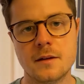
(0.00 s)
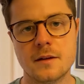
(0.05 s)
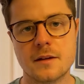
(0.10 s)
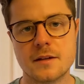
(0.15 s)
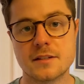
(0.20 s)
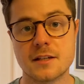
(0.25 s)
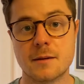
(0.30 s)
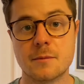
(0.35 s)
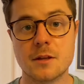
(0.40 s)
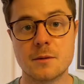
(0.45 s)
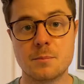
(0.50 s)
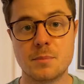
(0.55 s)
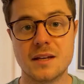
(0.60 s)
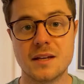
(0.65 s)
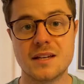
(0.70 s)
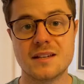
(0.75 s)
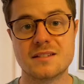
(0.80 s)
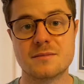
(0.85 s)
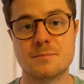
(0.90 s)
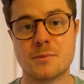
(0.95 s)
Some of the
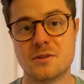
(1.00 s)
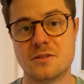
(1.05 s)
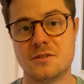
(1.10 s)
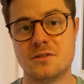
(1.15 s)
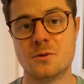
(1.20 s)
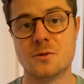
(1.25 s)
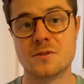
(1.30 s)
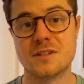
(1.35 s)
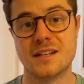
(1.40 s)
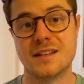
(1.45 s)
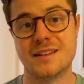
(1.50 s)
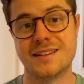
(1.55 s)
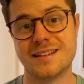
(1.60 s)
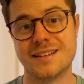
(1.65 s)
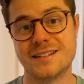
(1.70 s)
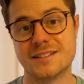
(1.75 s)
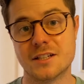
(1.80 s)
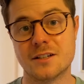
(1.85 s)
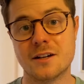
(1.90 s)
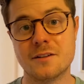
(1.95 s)
biggest, most daunting
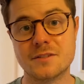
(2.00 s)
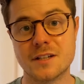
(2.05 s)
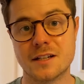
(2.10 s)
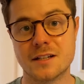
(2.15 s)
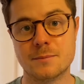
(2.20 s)
things I've done